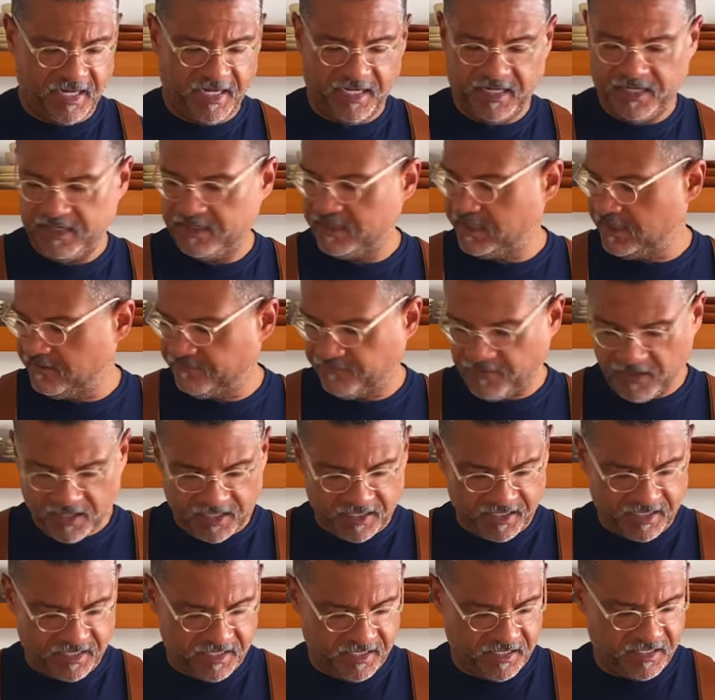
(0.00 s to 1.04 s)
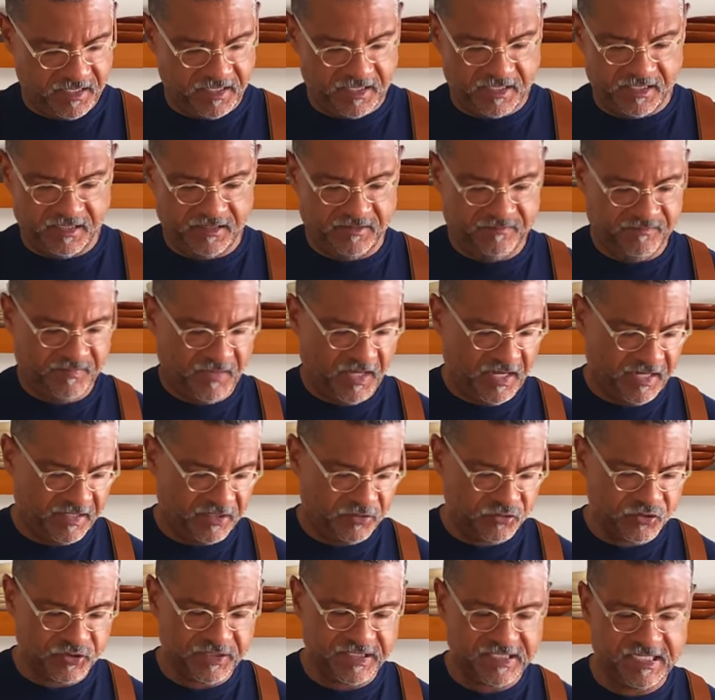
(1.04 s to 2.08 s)
And if I, um, I
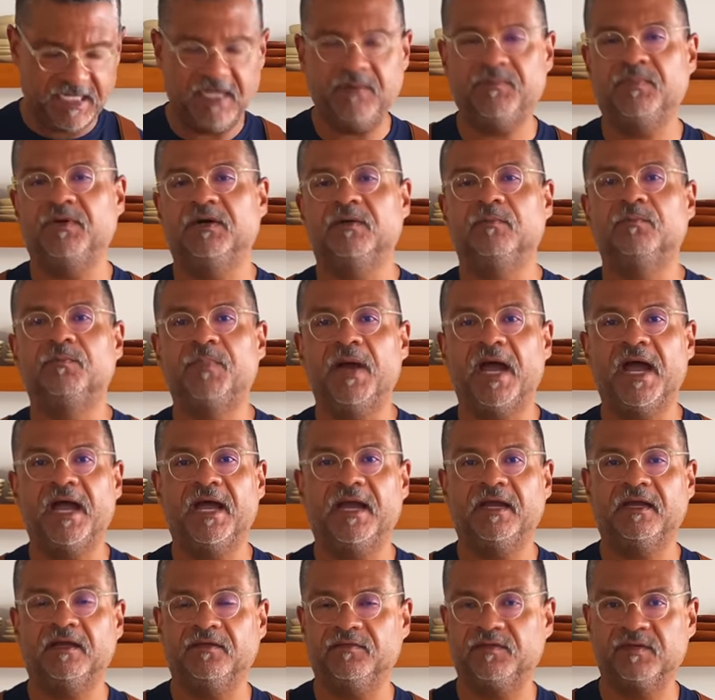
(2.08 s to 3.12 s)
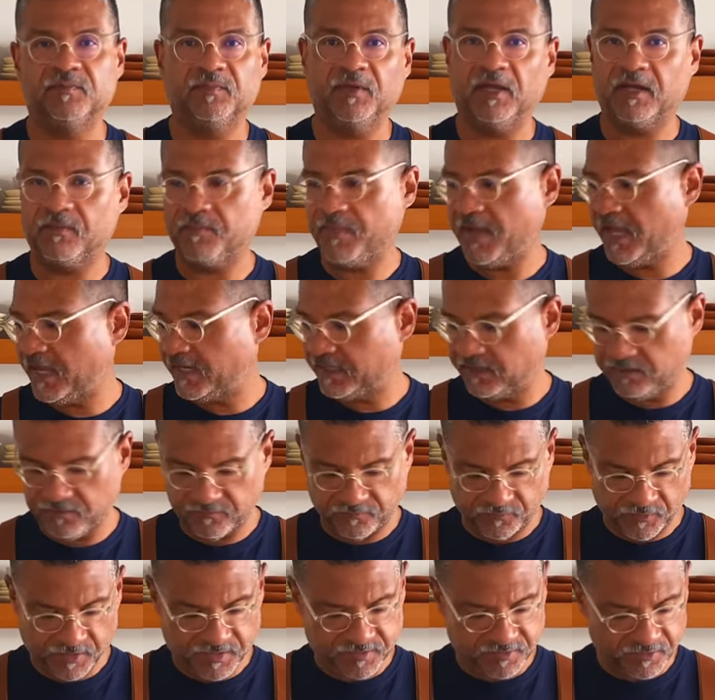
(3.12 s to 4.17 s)
usually keep a bag, a Ziploc bag in
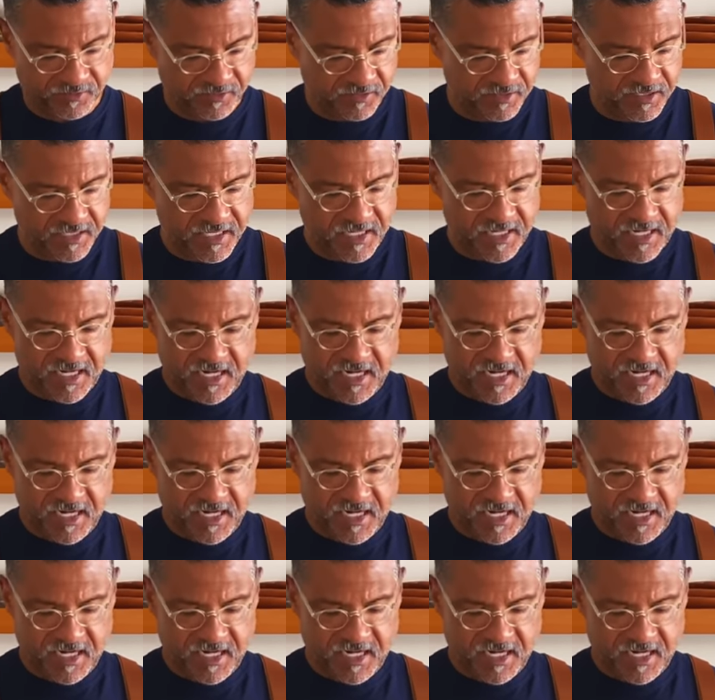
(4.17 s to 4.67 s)
the freezer.